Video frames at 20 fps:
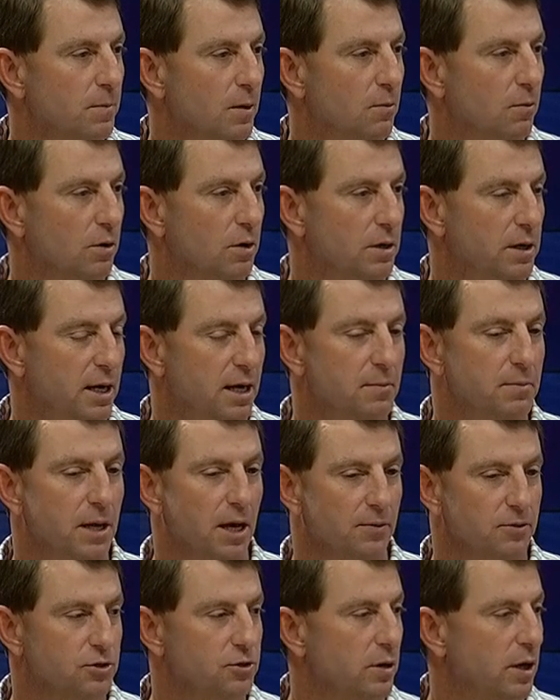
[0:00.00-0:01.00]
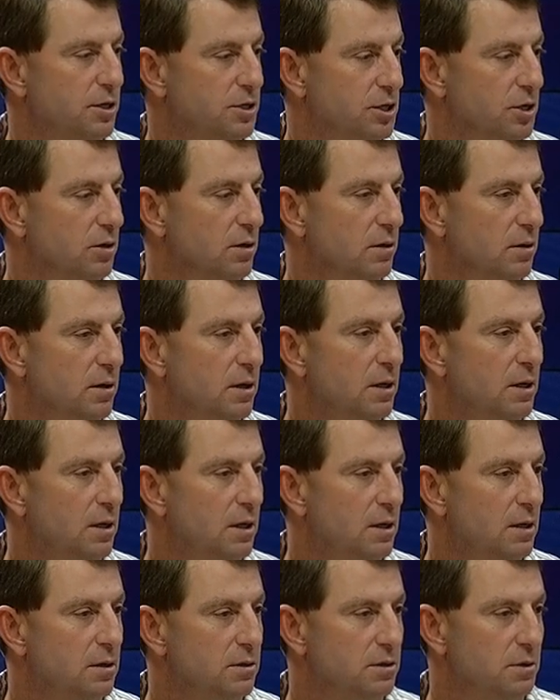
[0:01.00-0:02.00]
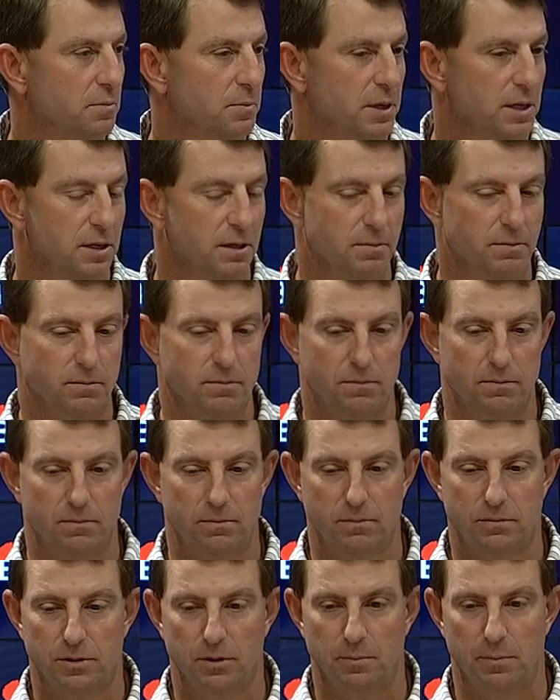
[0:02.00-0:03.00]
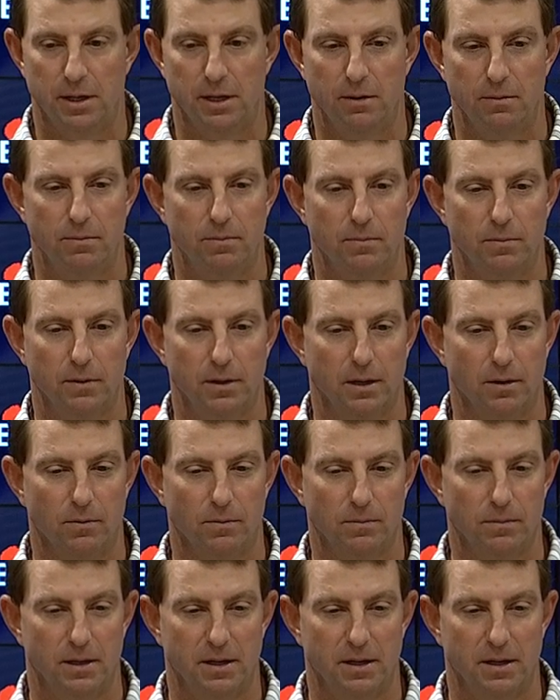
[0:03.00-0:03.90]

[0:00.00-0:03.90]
We're going to need him down the stretch here to be, you know.